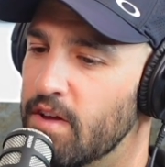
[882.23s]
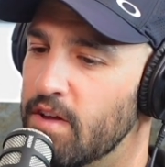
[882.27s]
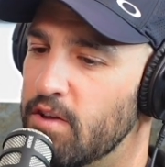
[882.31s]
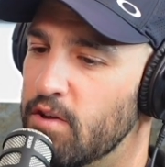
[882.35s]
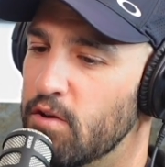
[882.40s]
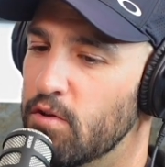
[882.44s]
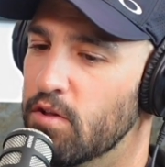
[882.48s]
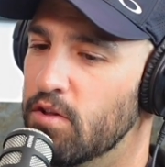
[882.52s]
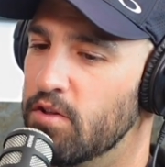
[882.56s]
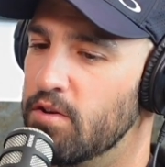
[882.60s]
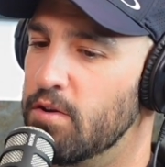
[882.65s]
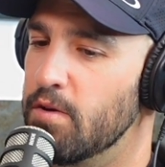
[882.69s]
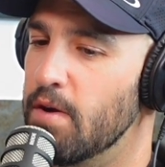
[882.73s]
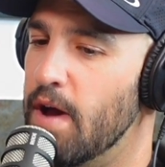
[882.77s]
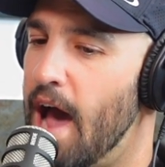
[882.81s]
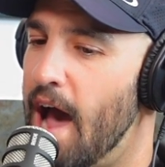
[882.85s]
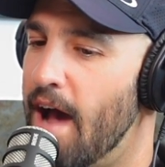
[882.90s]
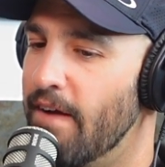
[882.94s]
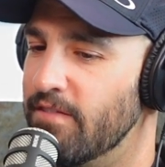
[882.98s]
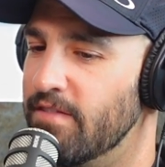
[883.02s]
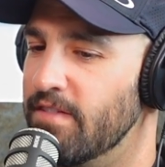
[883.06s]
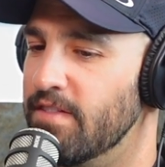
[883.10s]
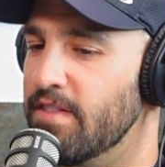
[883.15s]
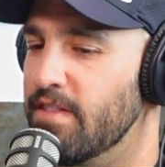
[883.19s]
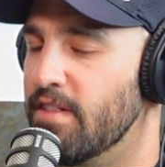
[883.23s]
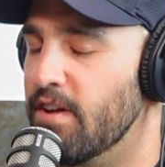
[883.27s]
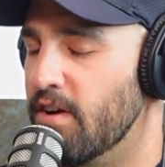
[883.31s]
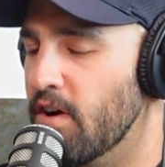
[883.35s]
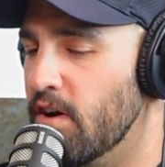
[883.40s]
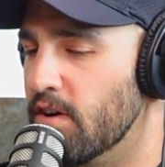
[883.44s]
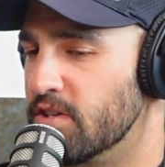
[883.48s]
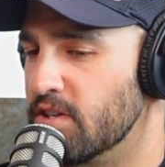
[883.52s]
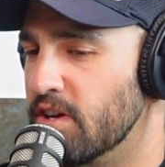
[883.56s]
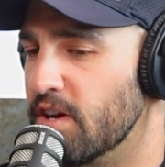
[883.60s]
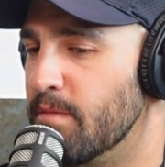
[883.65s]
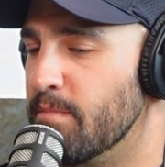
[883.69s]
they're
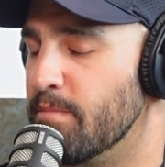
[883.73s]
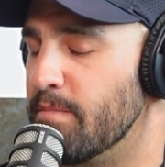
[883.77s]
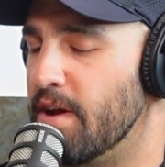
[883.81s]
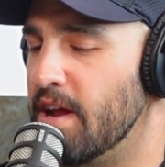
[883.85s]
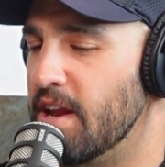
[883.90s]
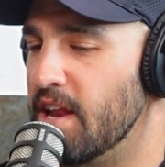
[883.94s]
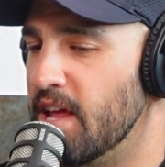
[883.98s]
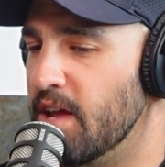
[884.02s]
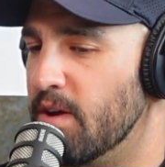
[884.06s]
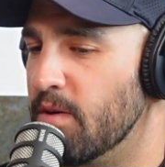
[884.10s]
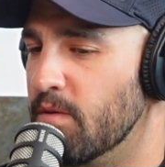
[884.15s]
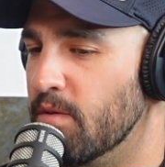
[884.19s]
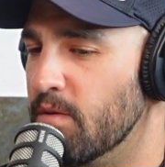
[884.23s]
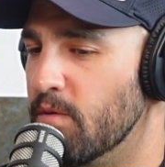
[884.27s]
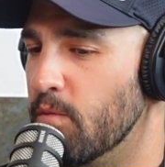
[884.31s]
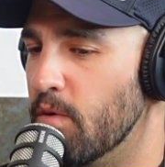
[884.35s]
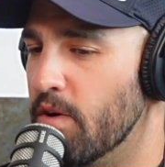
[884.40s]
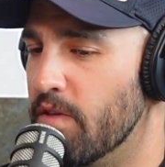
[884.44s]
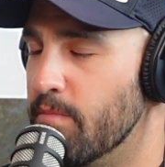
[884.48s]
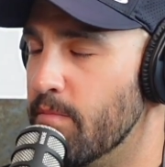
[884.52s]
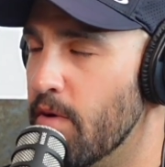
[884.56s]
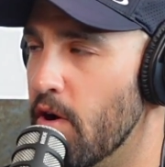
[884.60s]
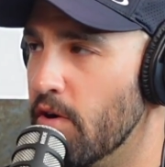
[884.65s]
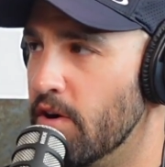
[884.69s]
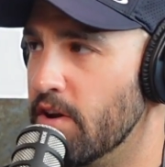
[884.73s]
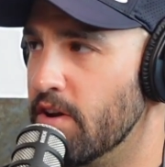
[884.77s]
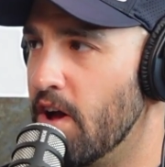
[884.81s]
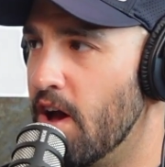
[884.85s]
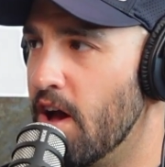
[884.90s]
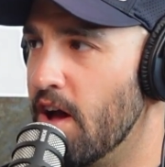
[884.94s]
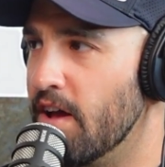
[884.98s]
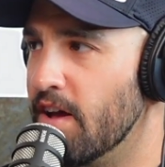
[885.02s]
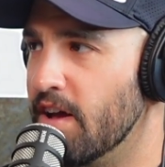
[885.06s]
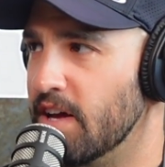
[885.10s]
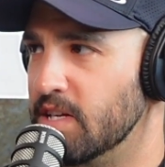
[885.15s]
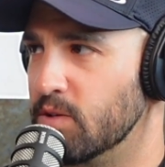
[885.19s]
also competing with
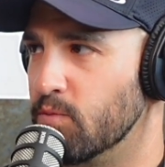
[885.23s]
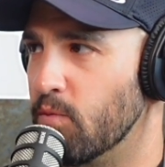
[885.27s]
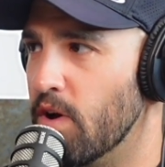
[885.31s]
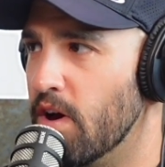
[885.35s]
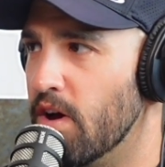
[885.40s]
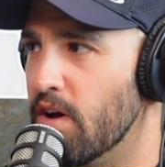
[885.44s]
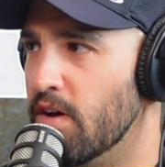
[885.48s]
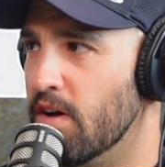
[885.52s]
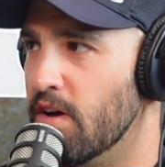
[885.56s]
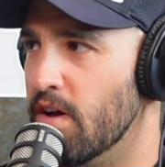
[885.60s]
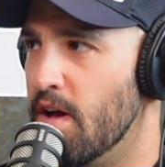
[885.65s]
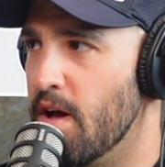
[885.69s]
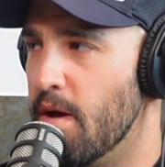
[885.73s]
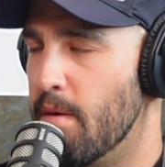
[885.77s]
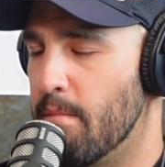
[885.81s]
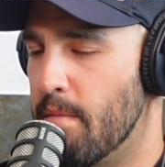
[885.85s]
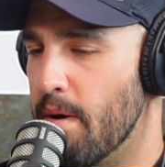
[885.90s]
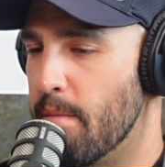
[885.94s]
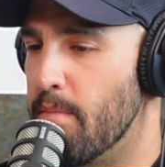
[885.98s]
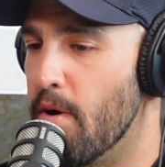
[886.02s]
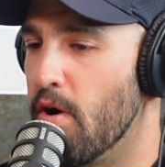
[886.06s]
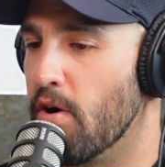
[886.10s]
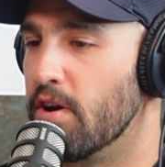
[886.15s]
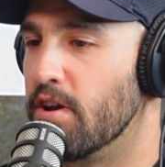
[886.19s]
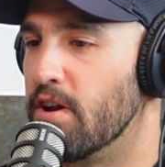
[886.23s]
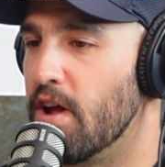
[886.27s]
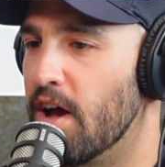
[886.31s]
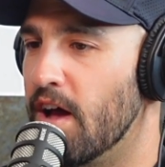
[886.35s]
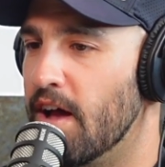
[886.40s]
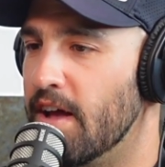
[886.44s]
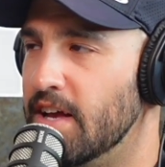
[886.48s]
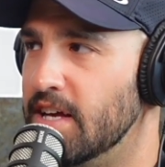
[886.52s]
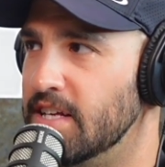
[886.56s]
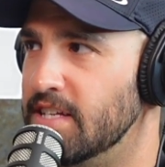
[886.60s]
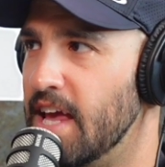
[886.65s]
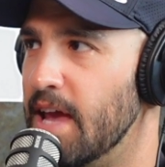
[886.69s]
Polkadot as well, but Polkadot
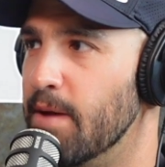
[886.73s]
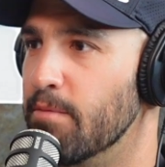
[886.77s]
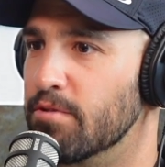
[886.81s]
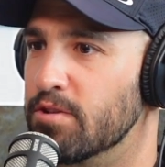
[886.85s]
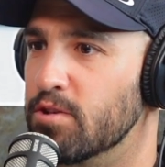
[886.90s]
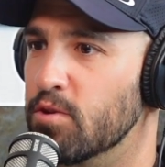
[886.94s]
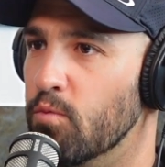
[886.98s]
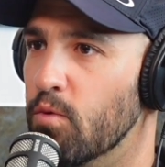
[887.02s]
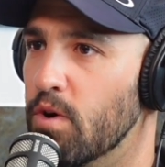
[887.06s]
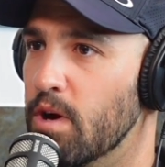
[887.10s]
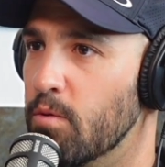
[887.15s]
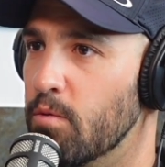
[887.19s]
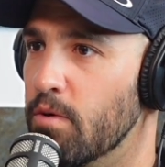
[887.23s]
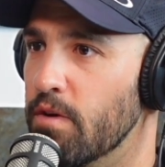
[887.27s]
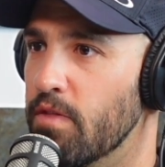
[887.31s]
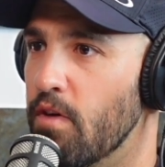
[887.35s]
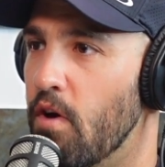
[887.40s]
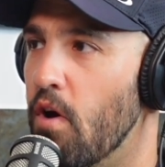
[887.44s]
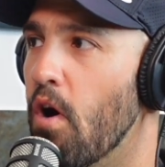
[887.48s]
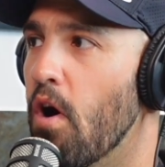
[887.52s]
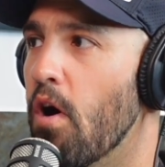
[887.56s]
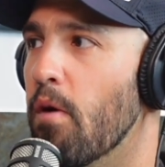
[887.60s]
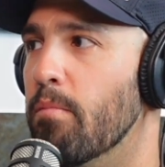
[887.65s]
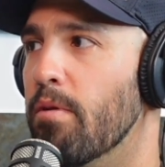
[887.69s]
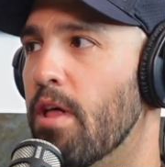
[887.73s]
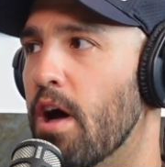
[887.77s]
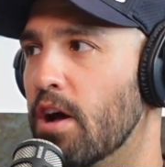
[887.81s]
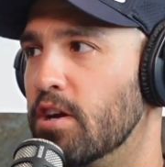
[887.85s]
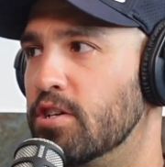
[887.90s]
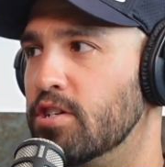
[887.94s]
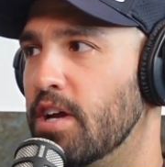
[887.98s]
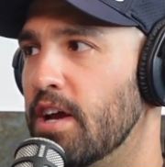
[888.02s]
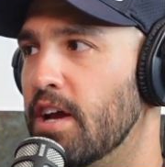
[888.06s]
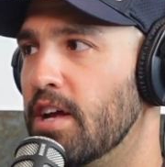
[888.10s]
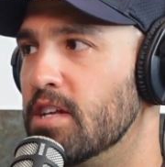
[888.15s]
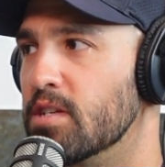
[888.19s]
is able to work with all
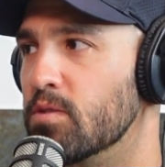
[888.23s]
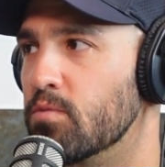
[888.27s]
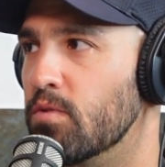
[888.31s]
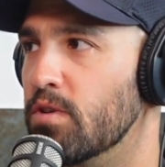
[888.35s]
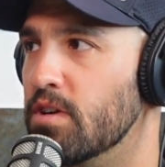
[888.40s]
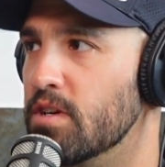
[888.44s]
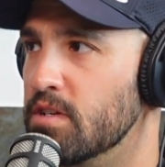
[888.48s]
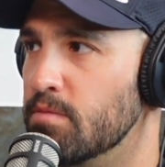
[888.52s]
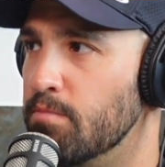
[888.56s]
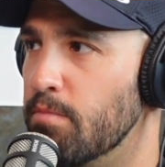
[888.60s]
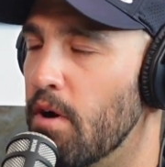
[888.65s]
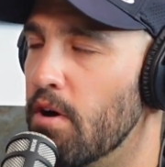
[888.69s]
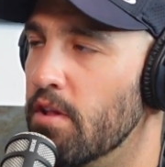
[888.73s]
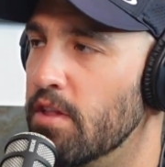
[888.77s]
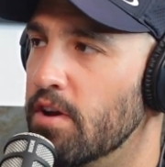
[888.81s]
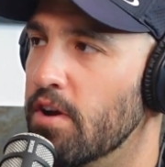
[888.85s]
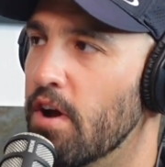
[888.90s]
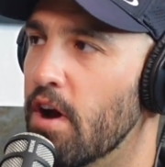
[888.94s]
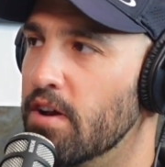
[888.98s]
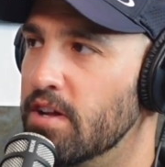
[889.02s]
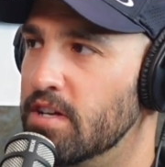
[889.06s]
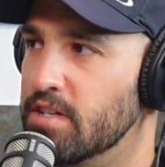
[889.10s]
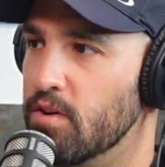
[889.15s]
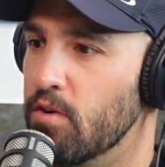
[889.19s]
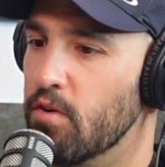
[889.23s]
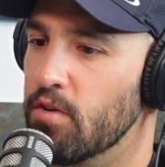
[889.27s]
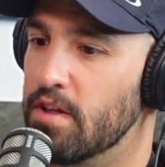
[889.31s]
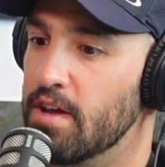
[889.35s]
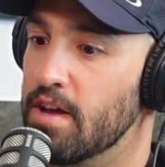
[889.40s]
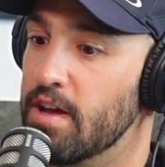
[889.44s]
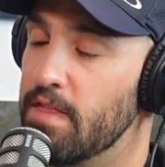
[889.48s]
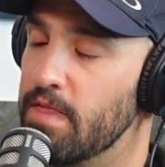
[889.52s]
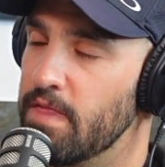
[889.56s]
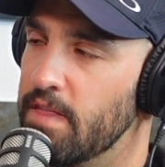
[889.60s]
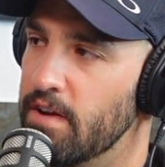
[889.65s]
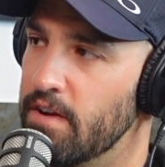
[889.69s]
blockchains, whereas Polygon is only
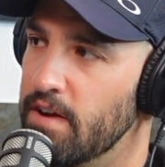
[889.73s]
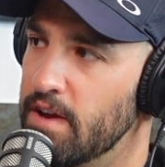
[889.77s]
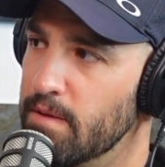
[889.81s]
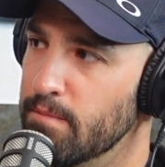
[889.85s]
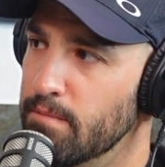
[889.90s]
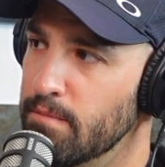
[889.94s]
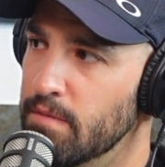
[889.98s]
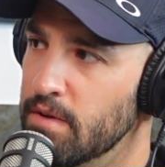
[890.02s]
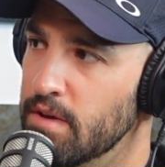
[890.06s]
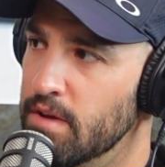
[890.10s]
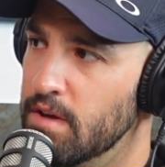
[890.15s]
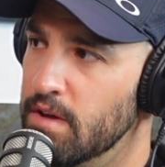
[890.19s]
Ethereum.